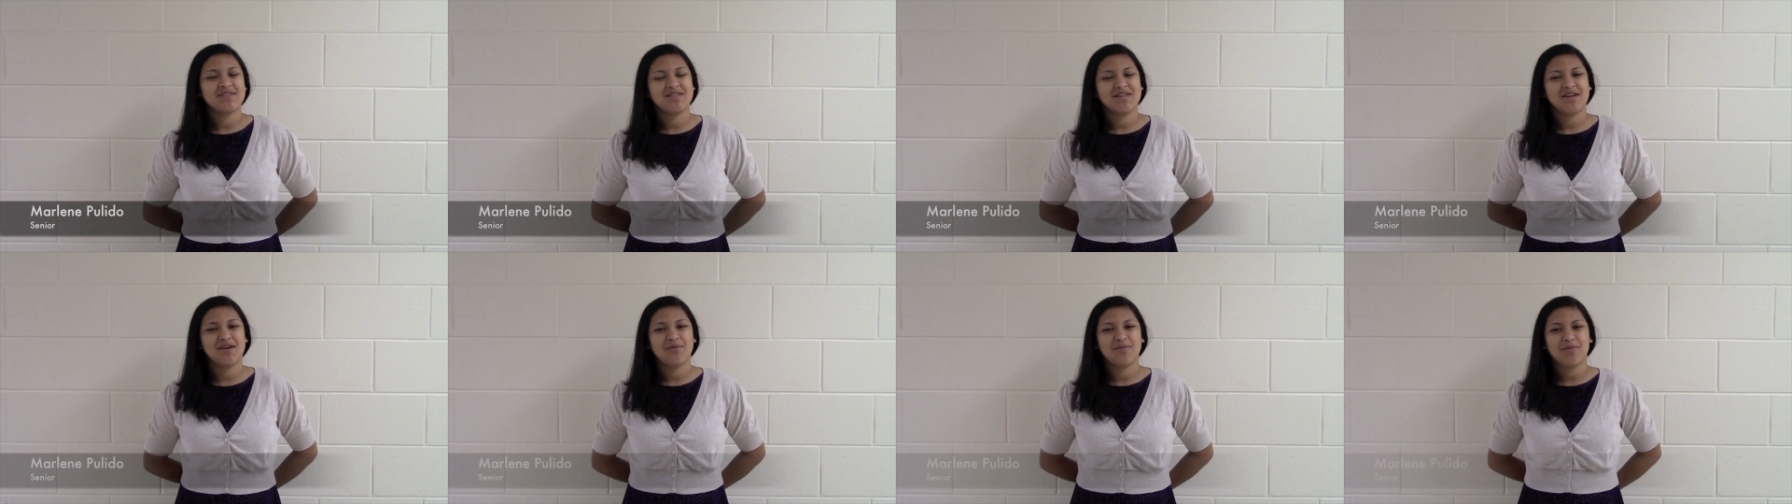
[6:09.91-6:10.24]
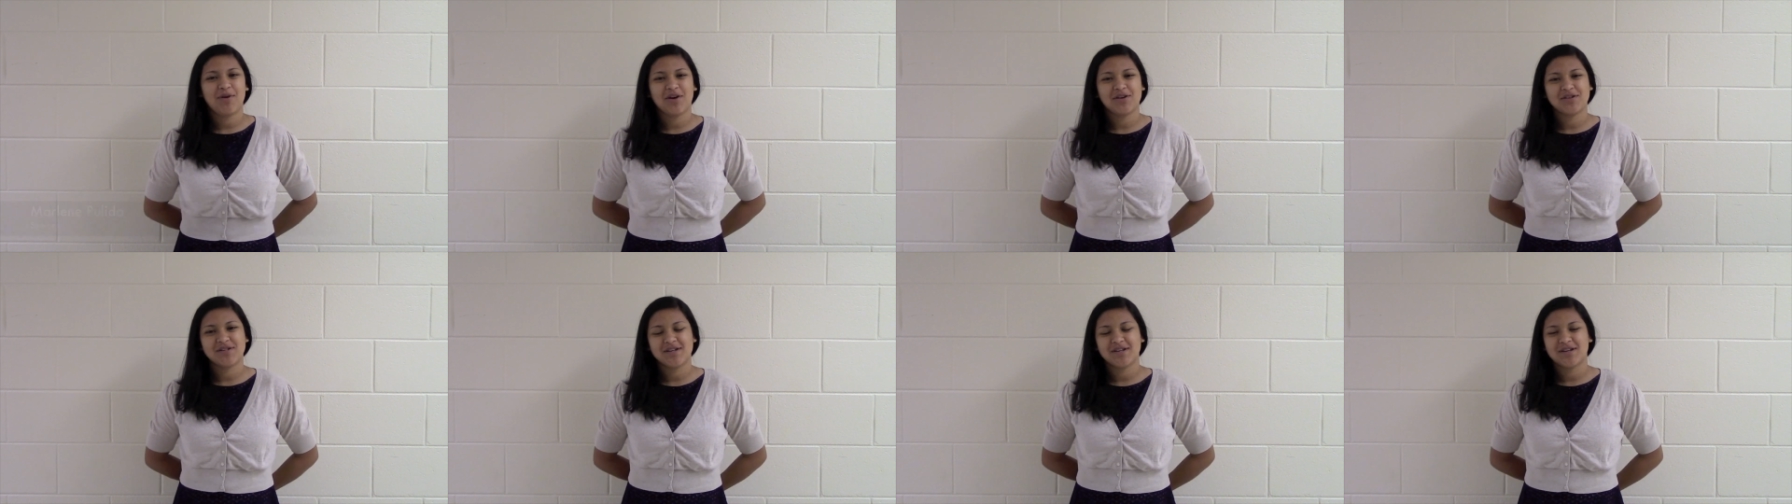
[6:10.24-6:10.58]
senior
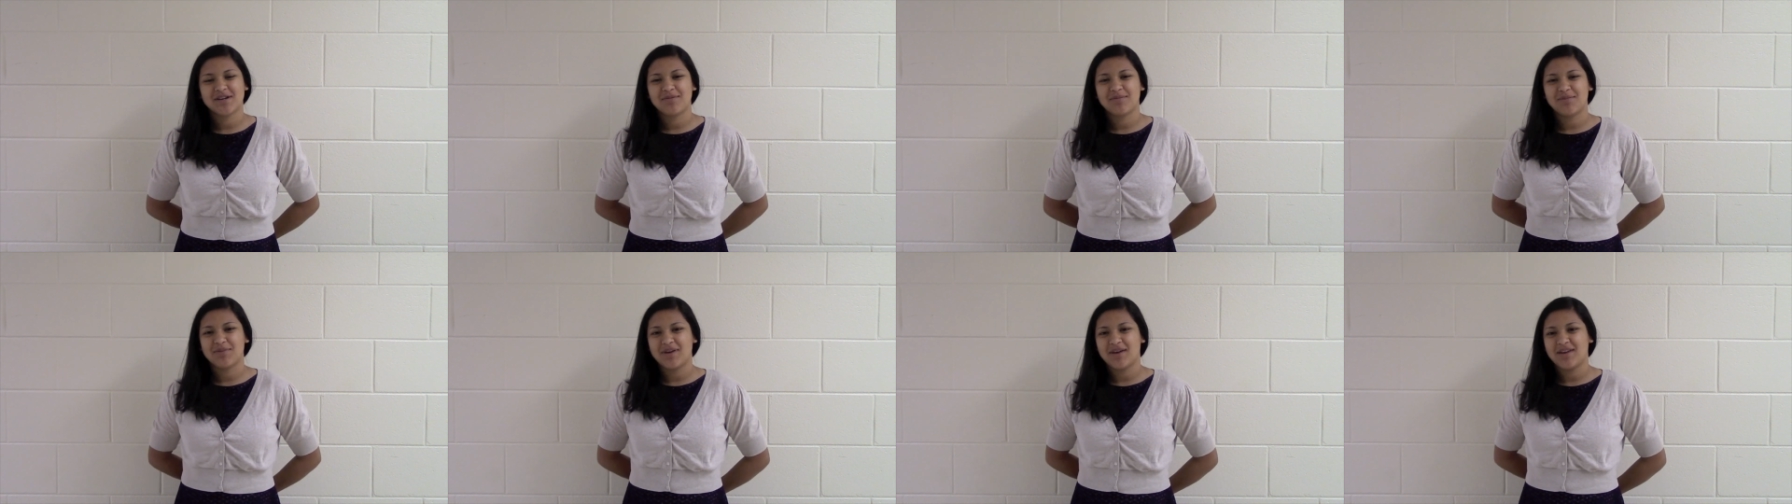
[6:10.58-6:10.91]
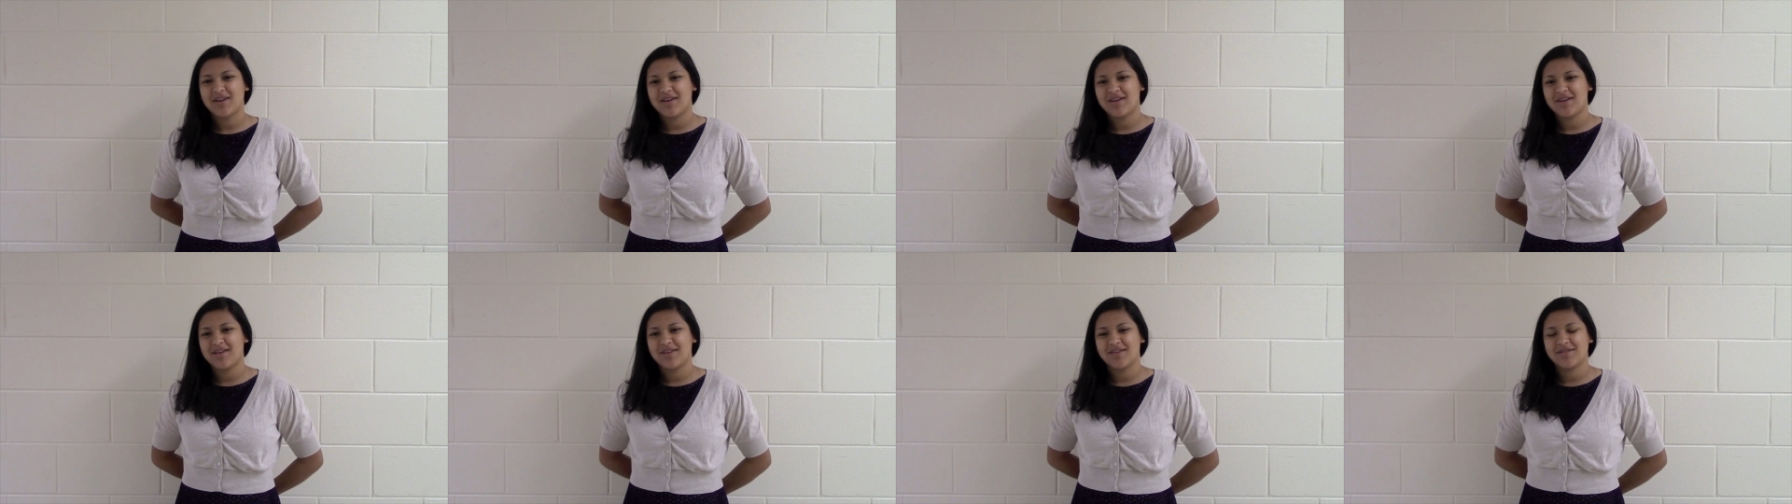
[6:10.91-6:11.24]
project
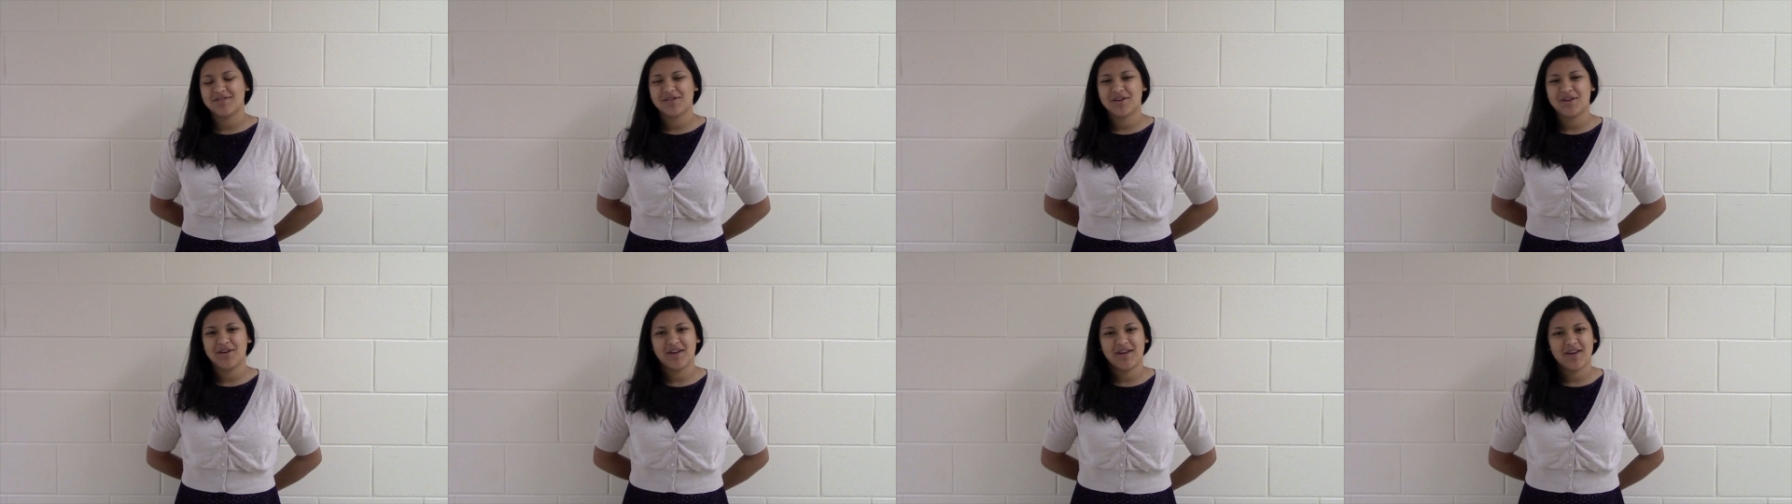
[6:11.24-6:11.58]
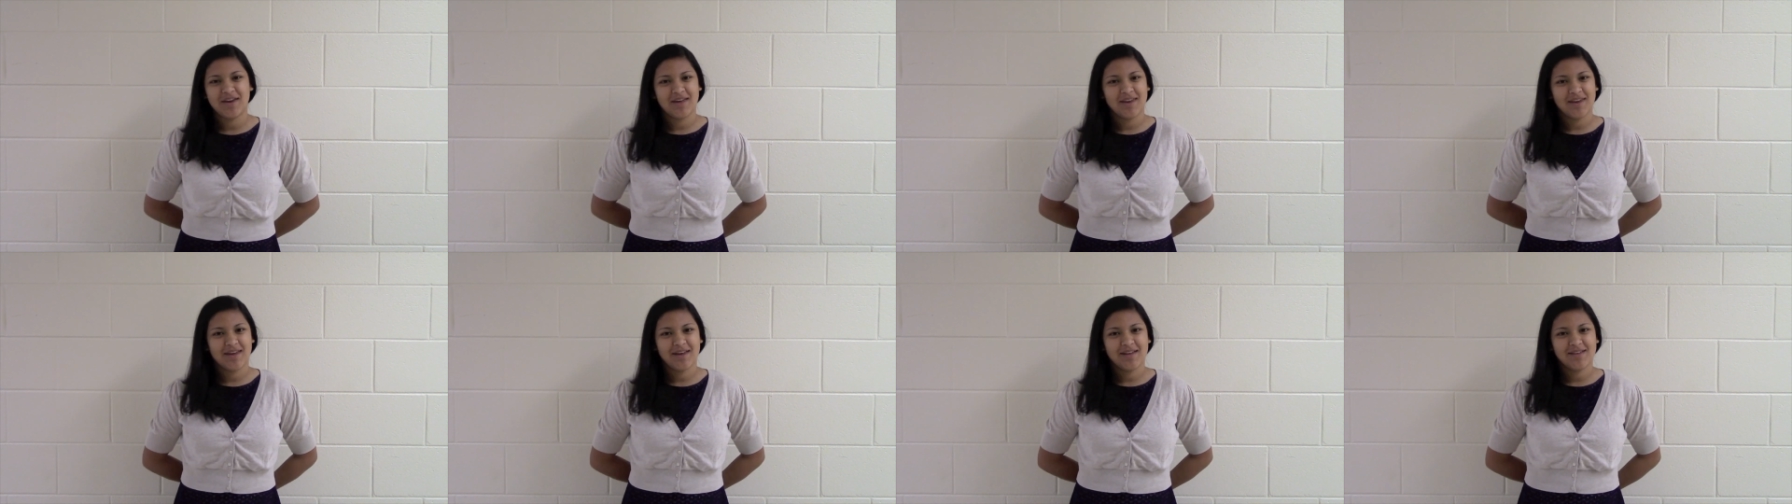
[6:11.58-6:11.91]
completed and turning
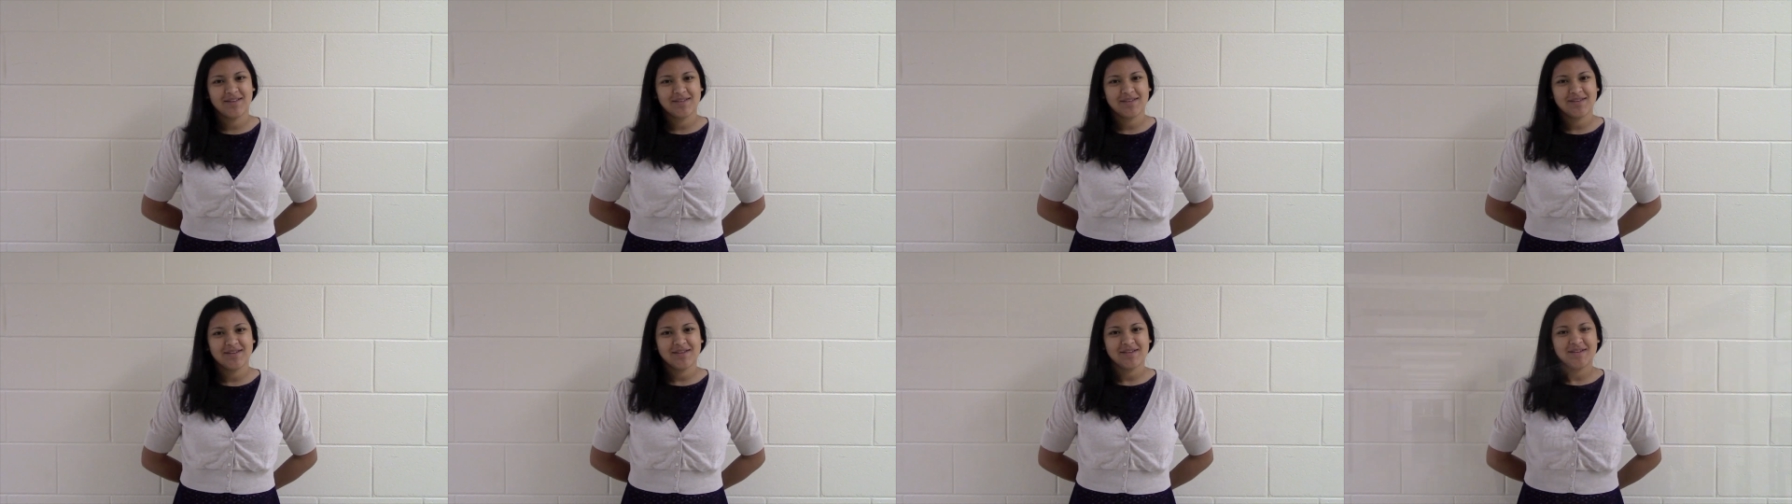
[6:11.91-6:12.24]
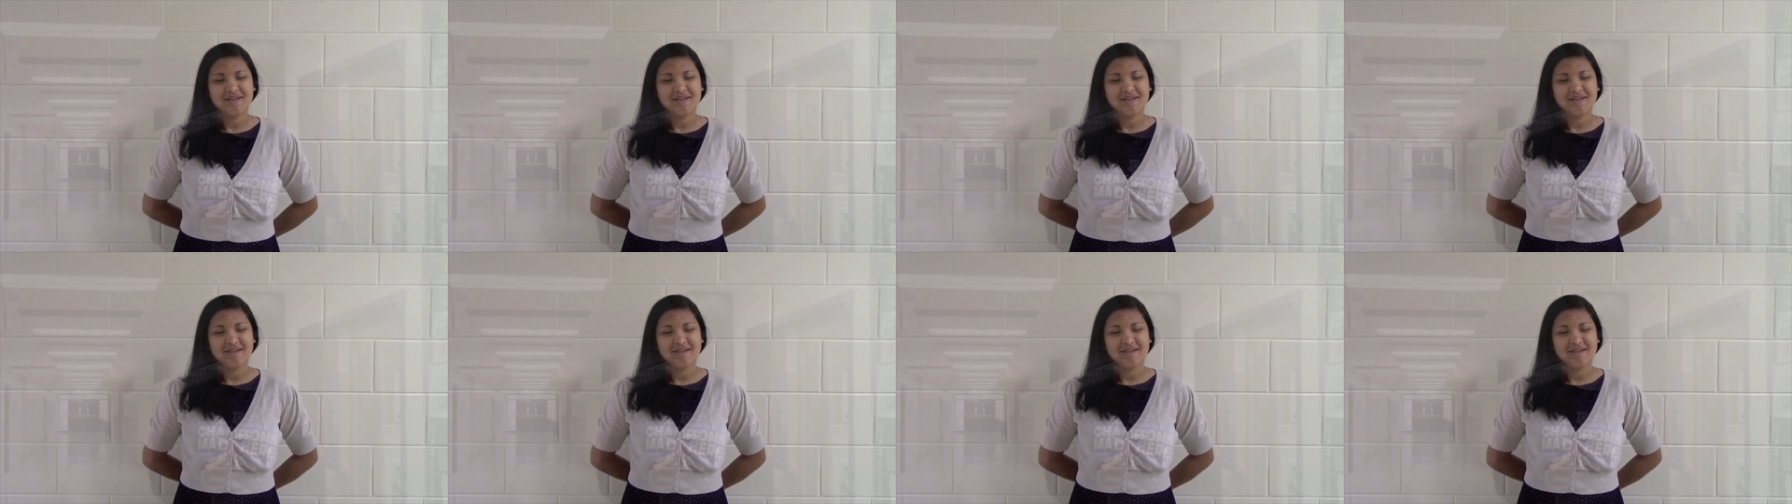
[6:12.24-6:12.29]
it in.